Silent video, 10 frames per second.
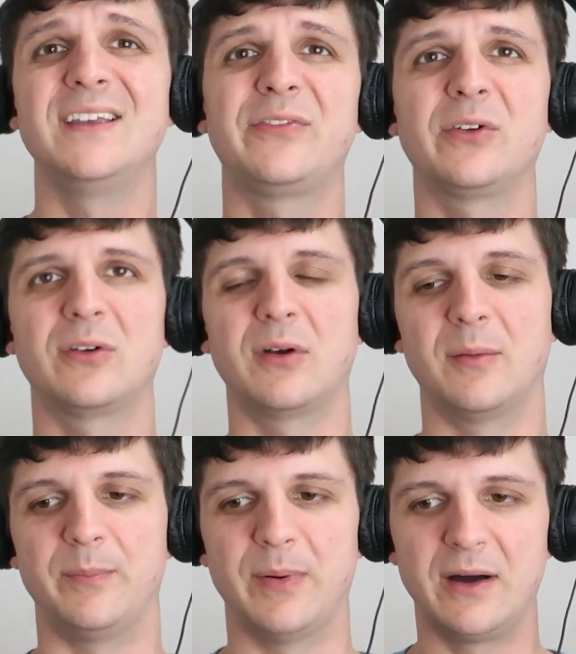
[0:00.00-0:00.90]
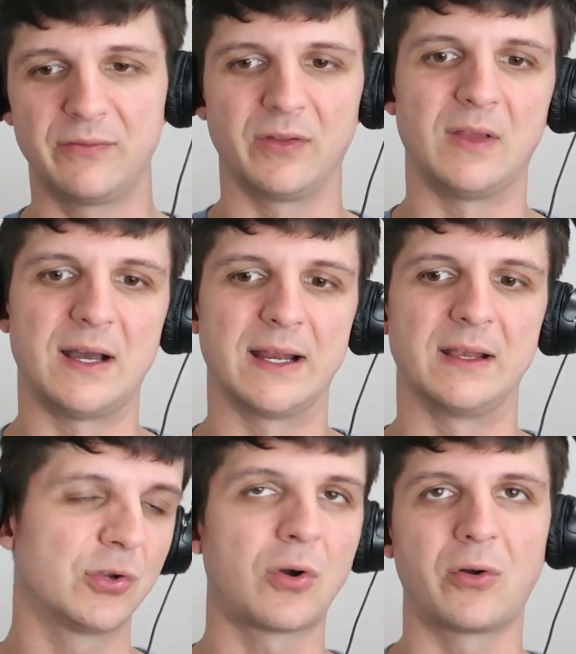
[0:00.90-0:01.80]
If you're above the line,
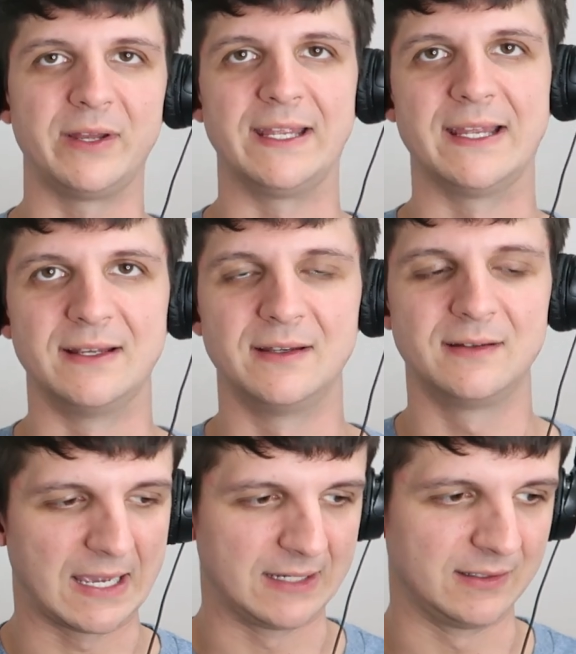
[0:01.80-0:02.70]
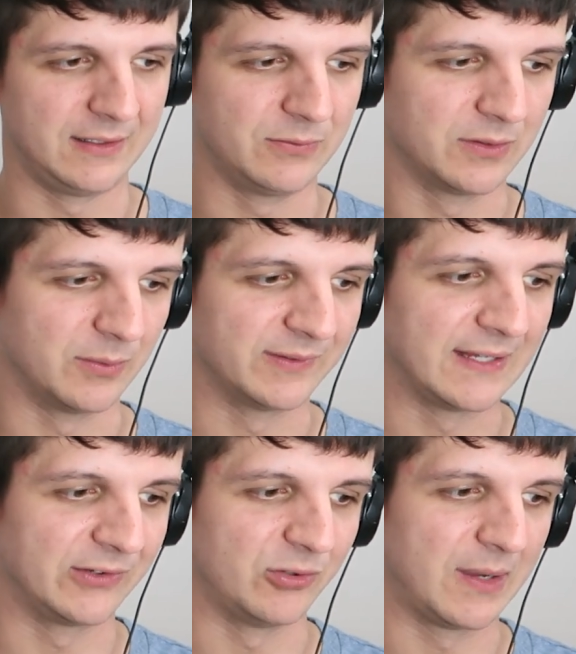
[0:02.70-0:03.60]
you're already in, and even the
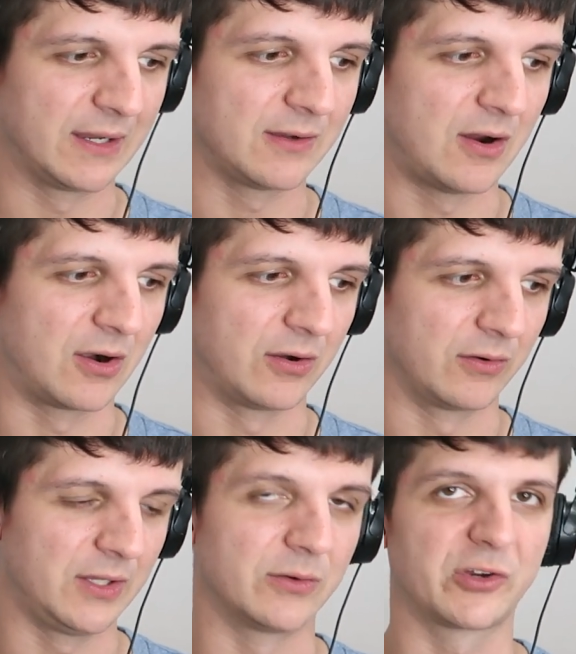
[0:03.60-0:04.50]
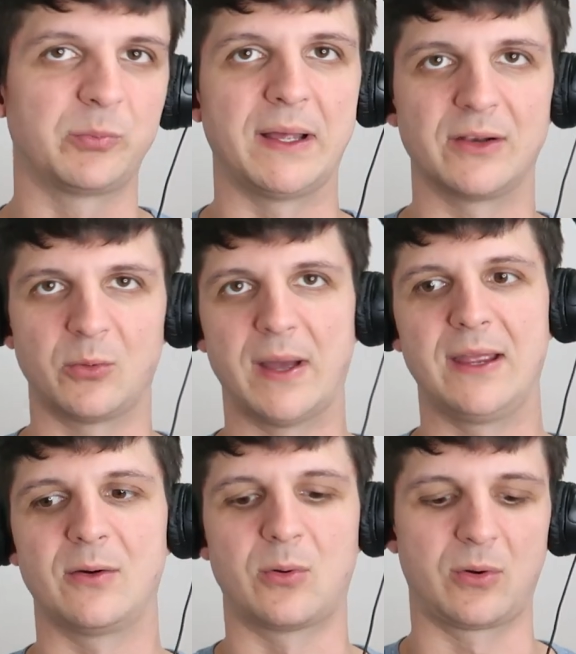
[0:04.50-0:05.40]
mistakes you make are either explained
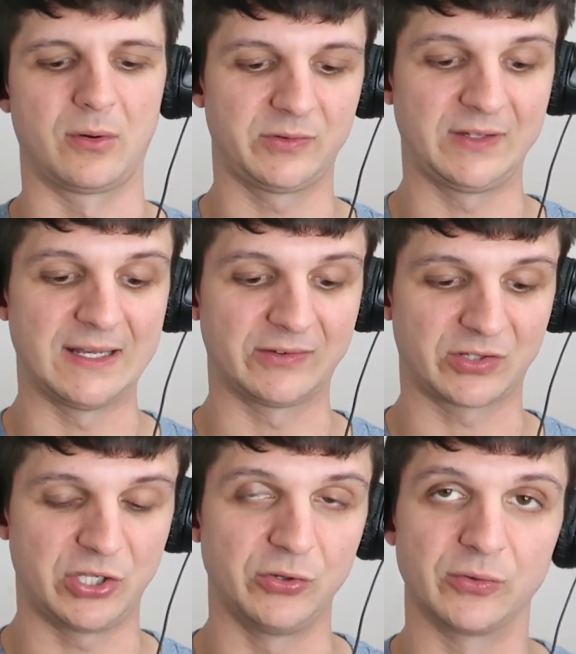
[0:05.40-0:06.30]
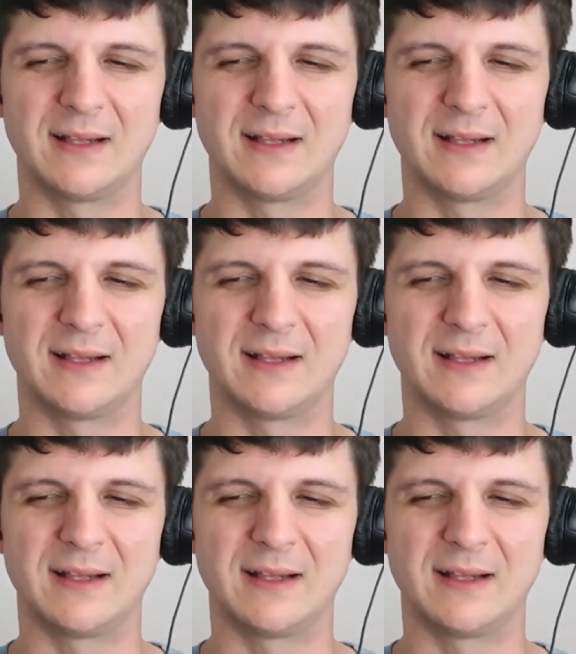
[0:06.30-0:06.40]
away or seen as cute.